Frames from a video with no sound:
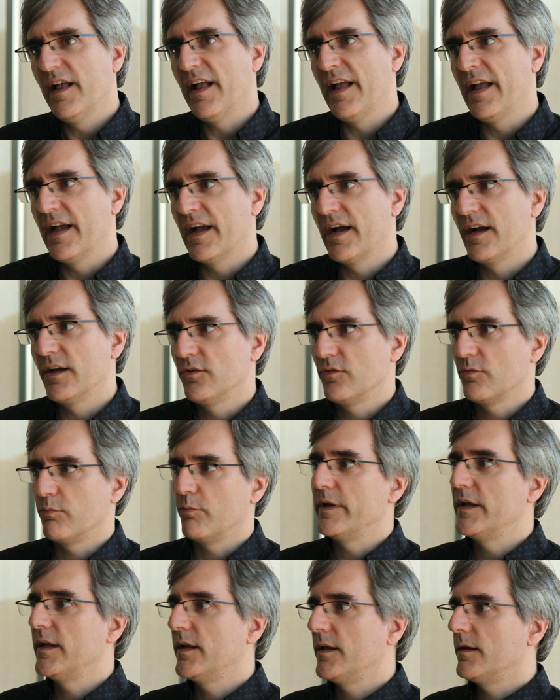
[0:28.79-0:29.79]
And
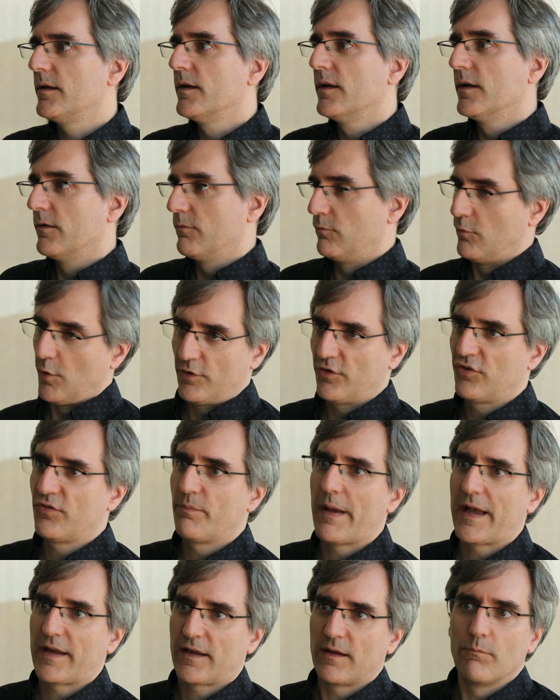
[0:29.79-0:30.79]
we wrote a
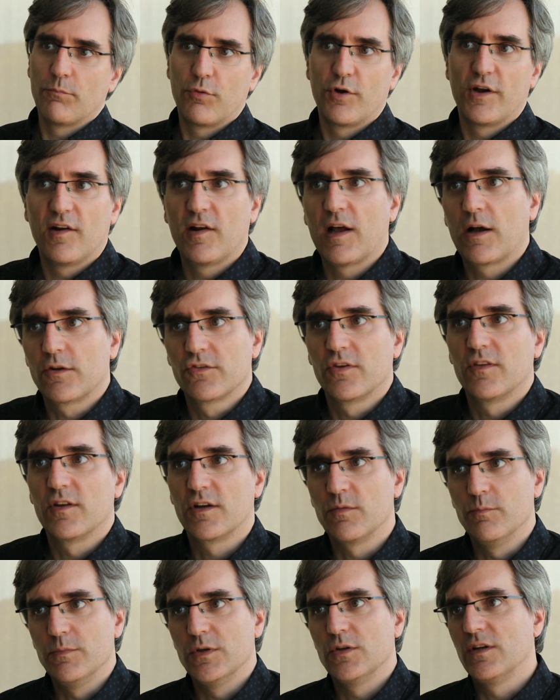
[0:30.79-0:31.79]
spec and put it out to the
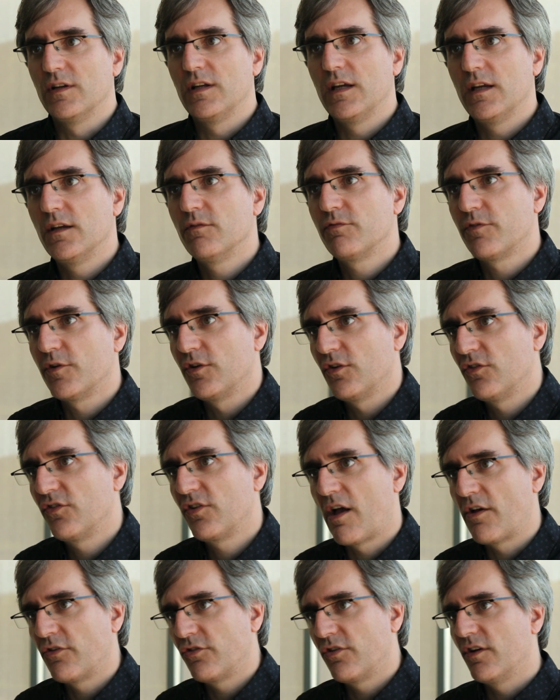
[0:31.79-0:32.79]
community for
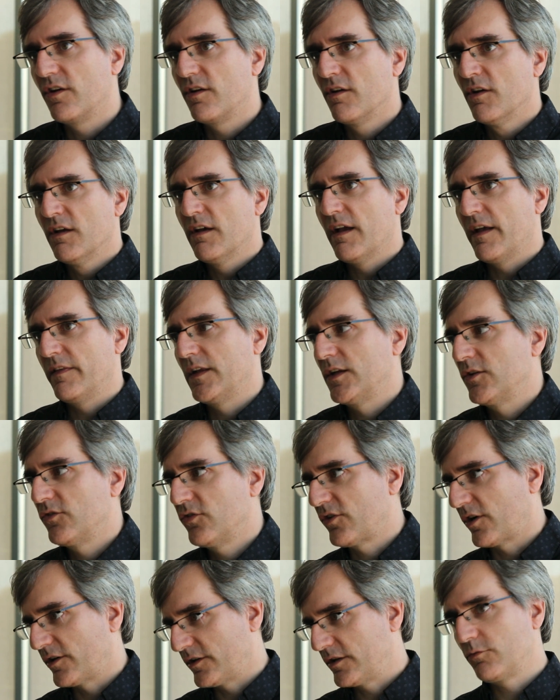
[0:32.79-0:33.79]
discussion and then
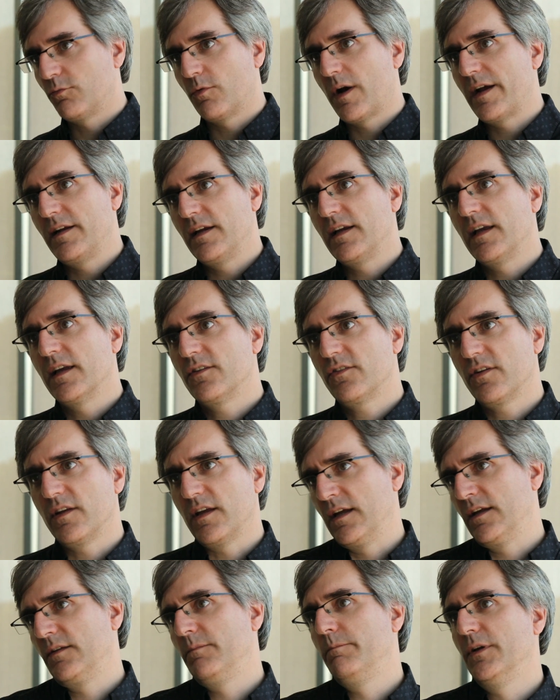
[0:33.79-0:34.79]
started writing it
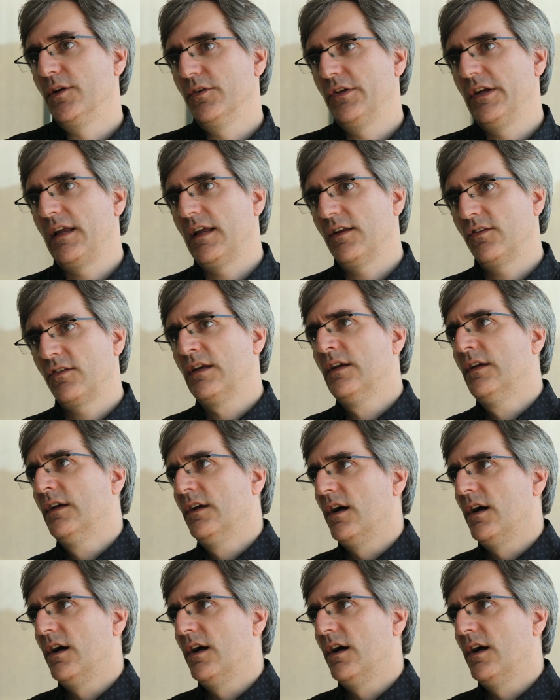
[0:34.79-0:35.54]
and building it.